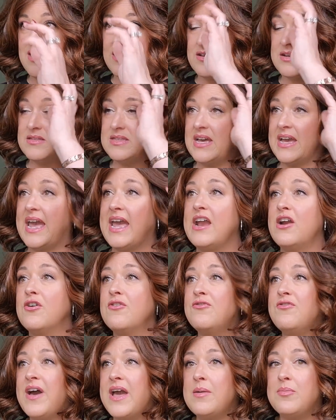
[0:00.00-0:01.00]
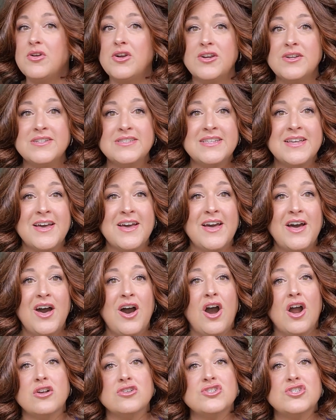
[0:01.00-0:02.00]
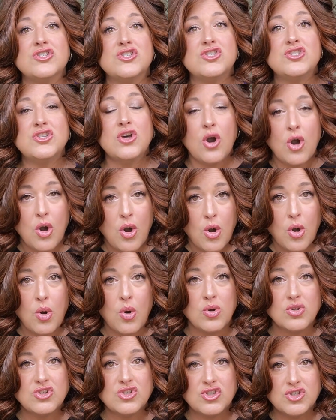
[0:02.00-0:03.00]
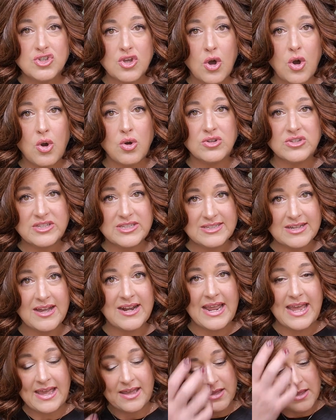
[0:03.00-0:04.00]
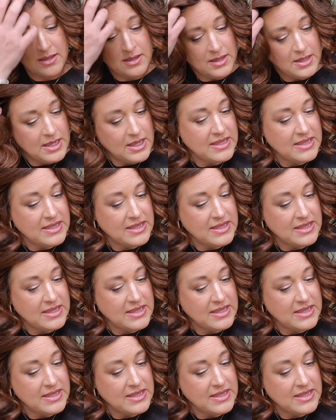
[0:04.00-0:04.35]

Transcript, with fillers: The, the hair fibers are so, so stunning.